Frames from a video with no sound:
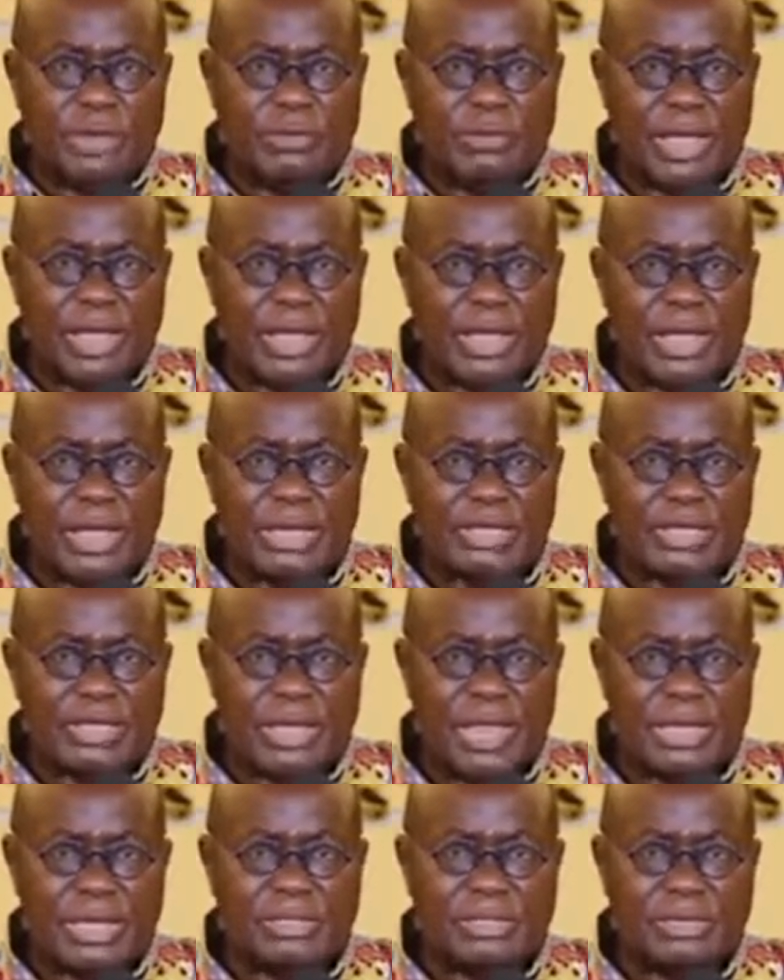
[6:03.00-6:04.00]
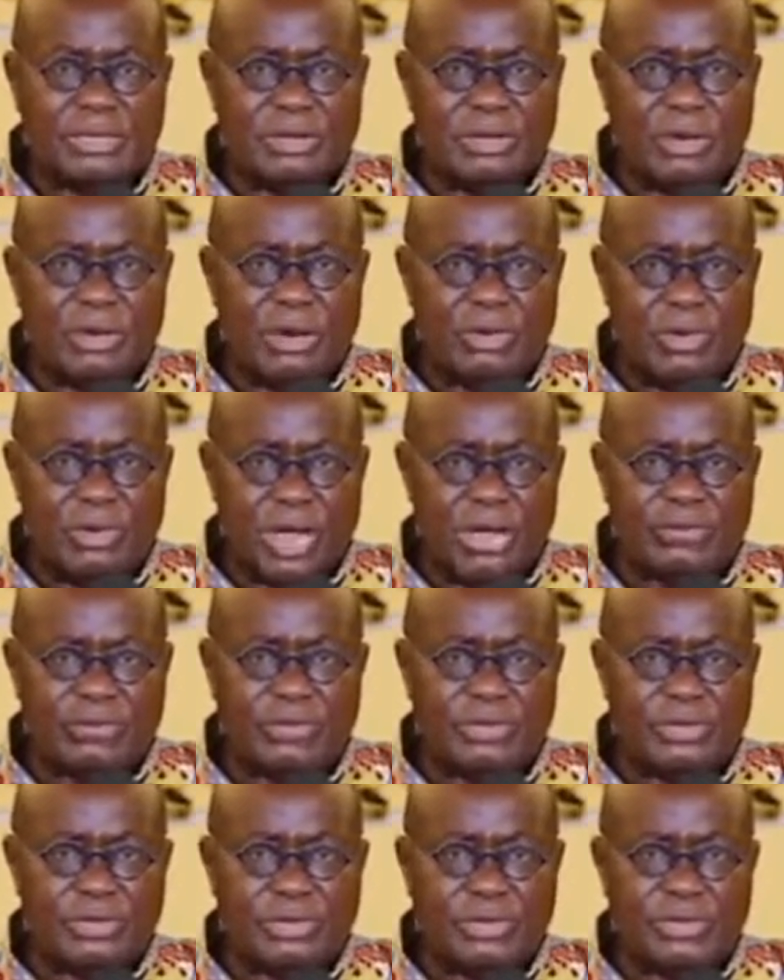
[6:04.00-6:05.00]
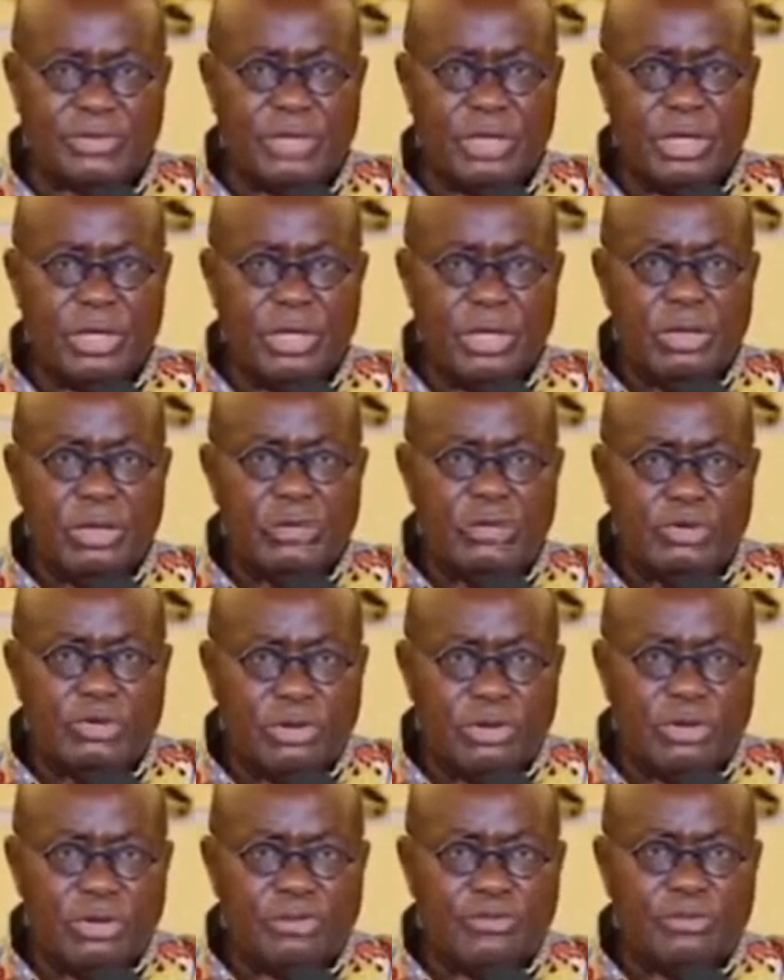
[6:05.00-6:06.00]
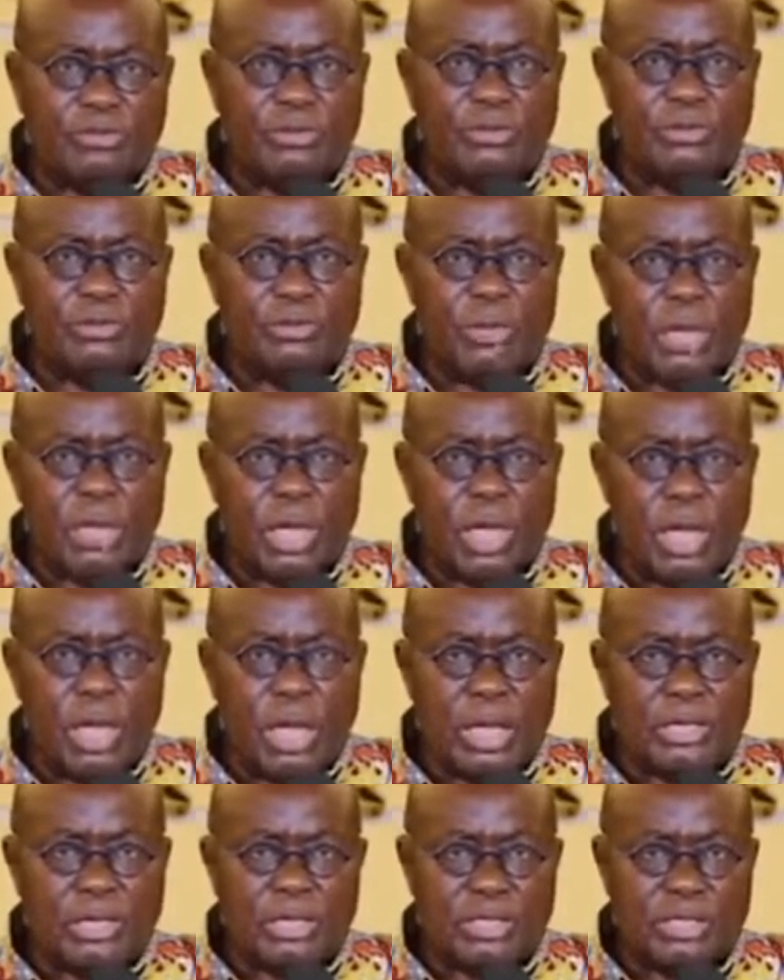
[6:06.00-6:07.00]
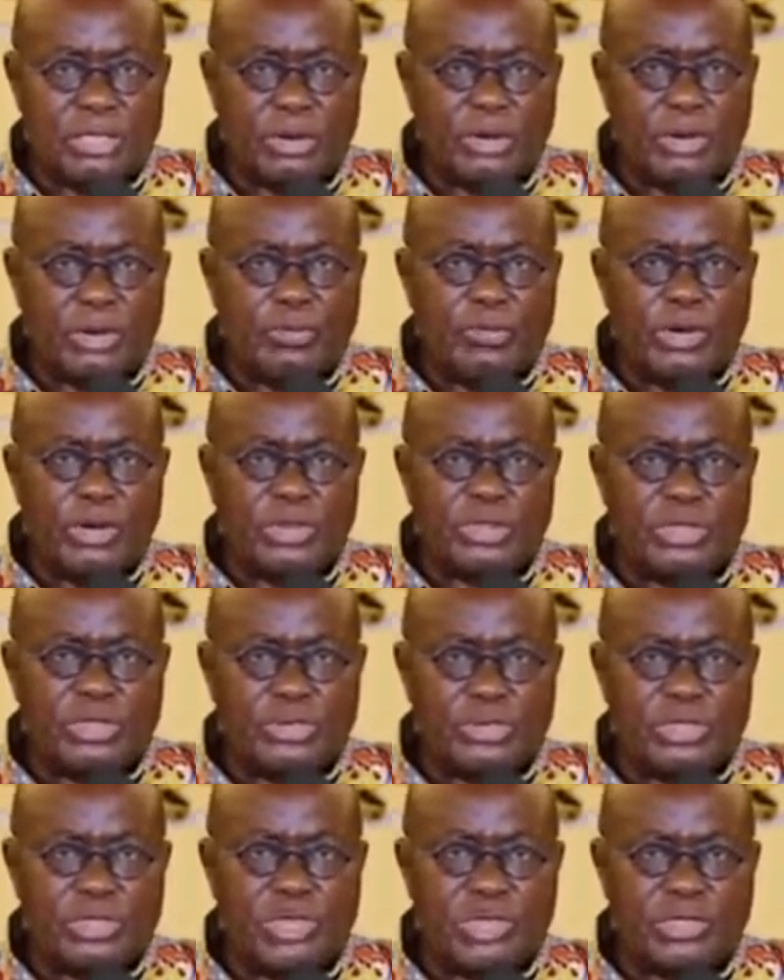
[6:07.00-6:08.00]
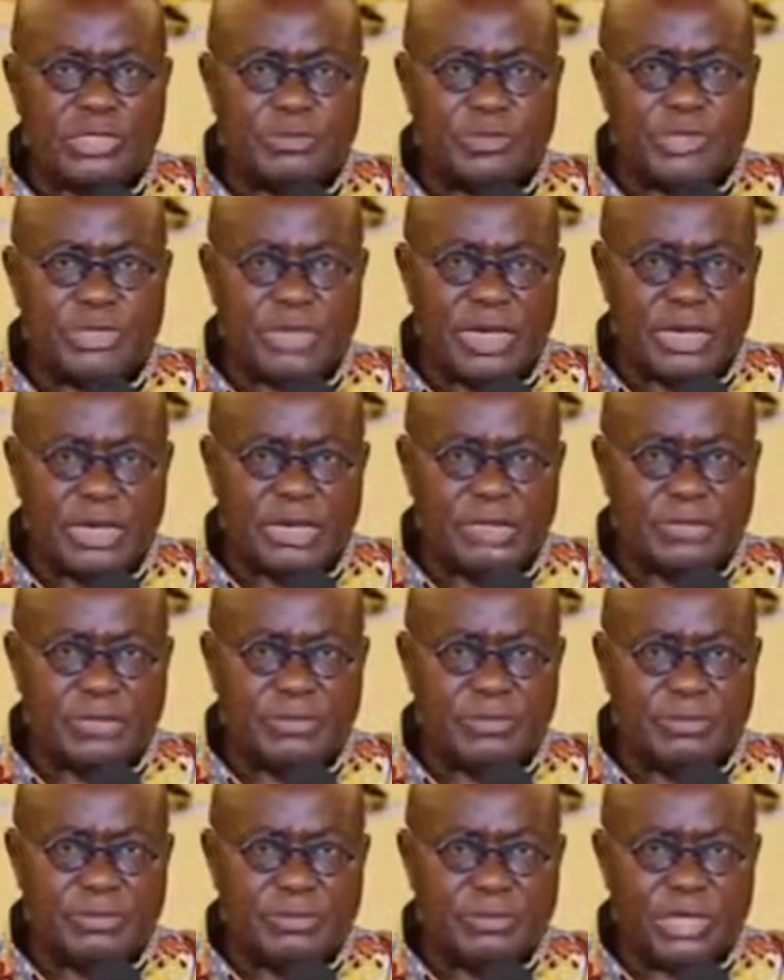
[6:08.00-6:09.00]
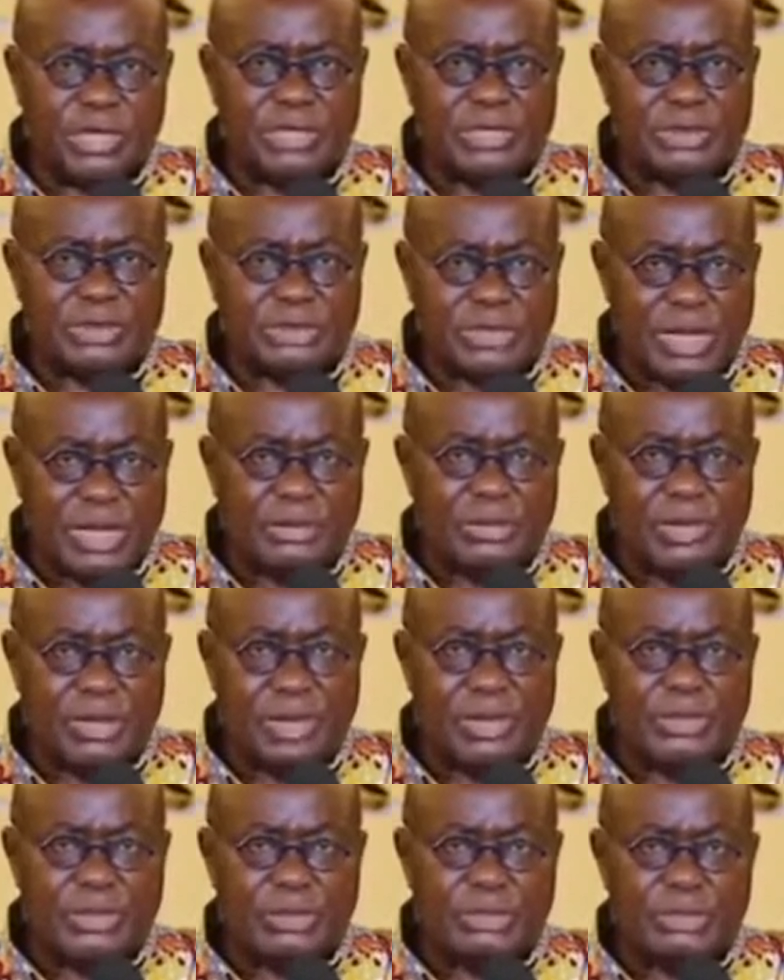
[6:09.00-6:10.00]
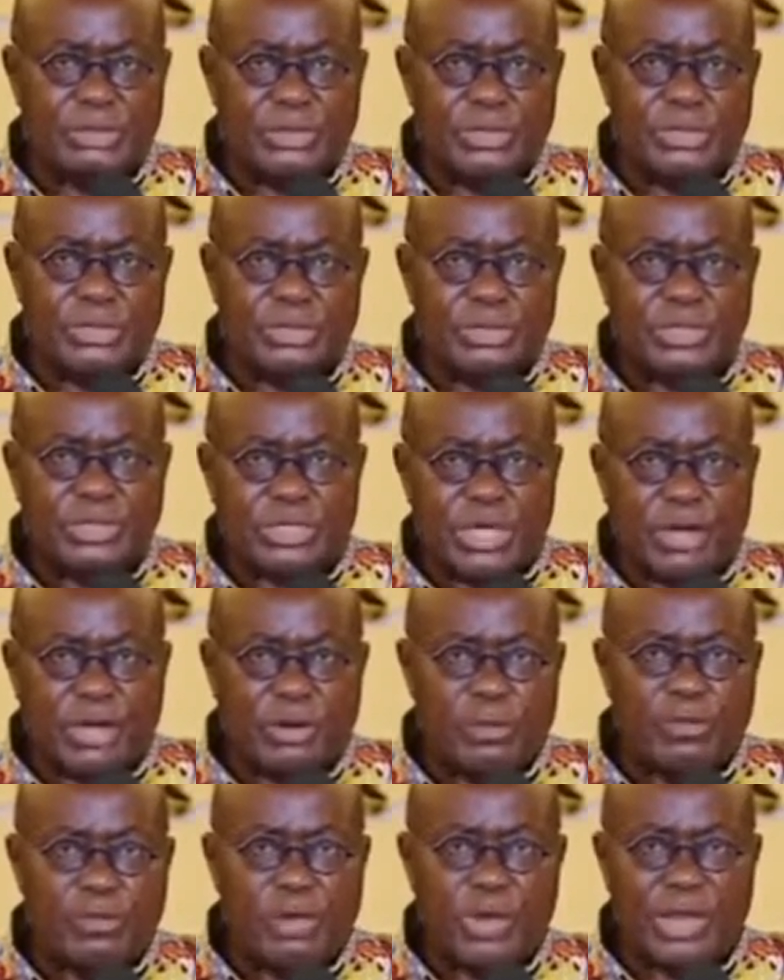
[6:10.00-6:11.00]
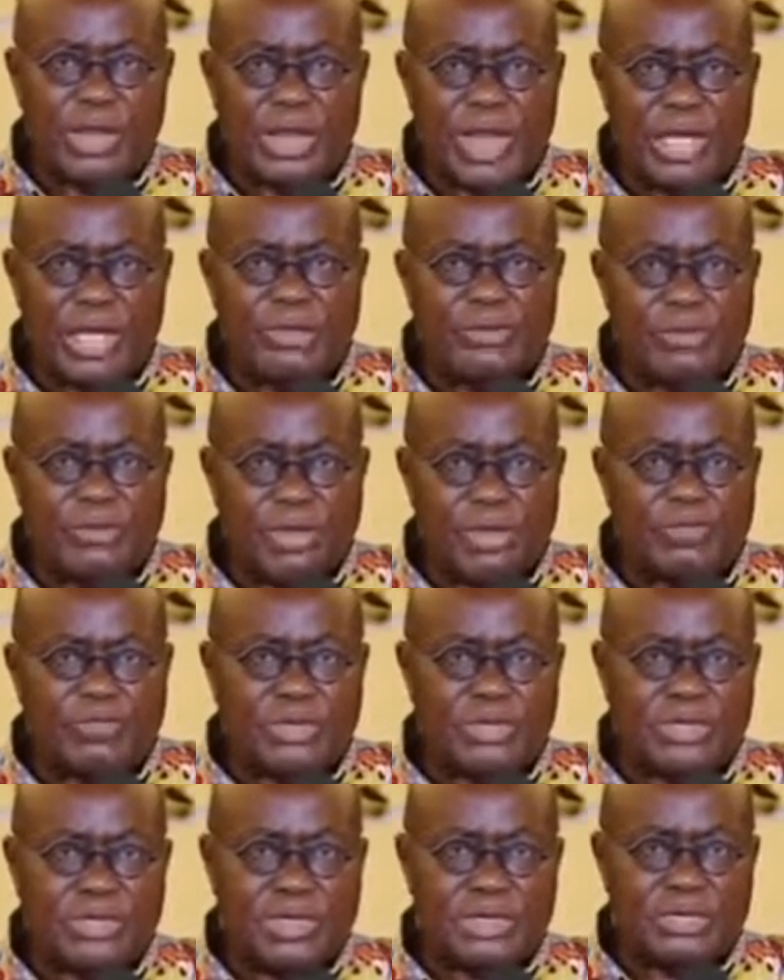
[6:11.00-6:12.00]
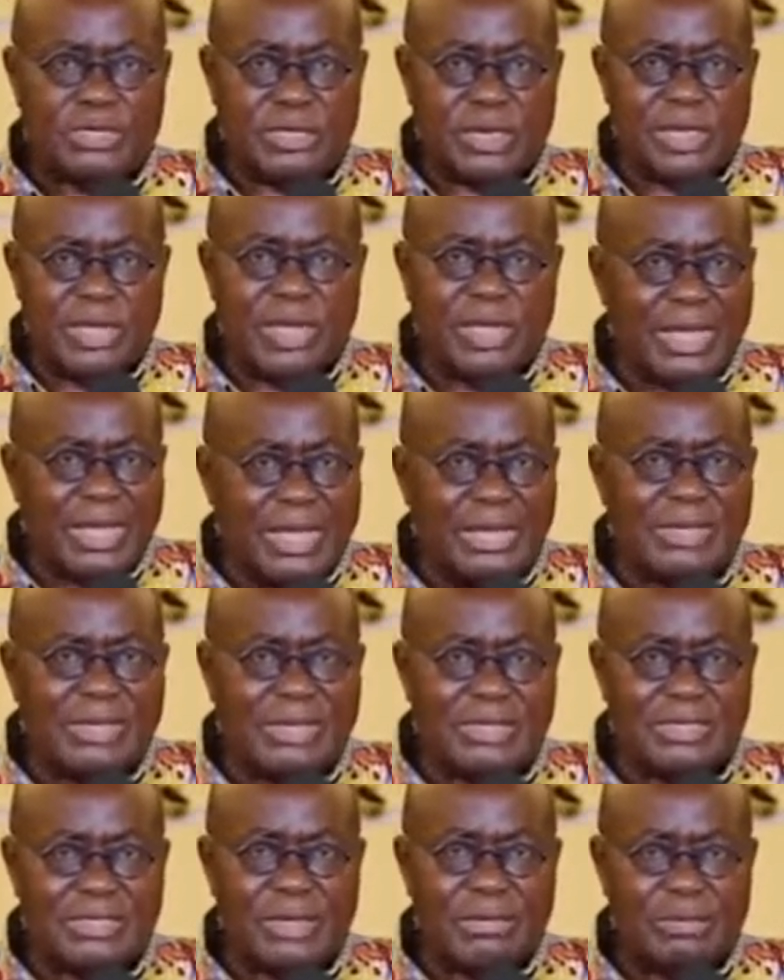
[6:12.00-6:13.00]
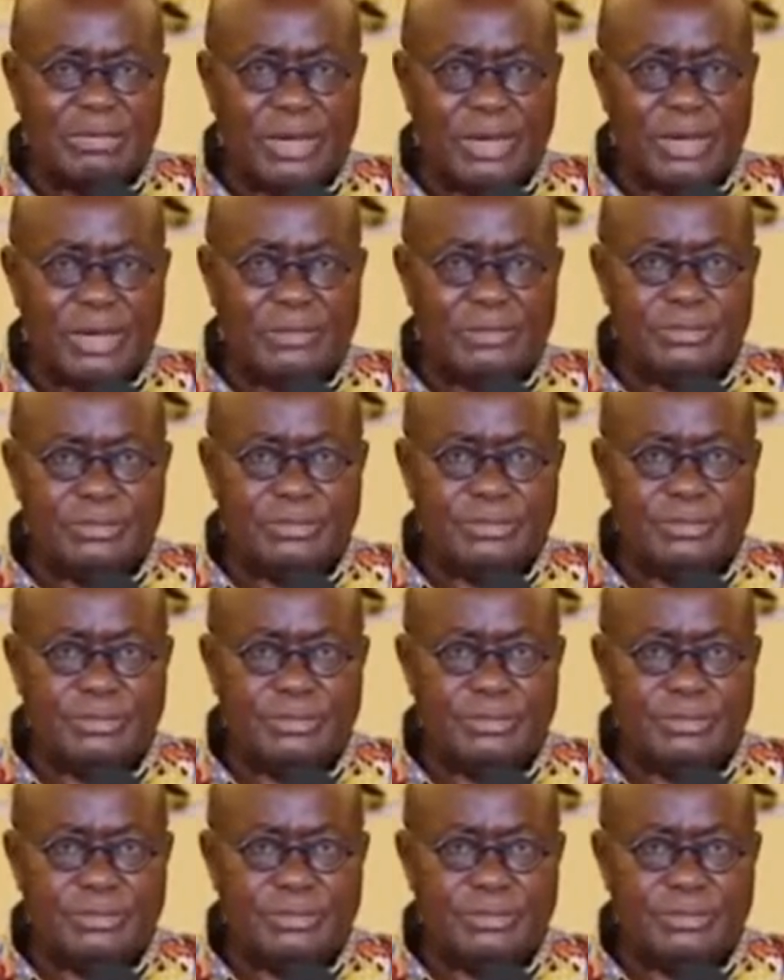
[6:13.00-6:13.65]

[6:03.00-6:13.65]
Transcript: rate among international arrivals rose from 0.26% in September to 0.93% in December.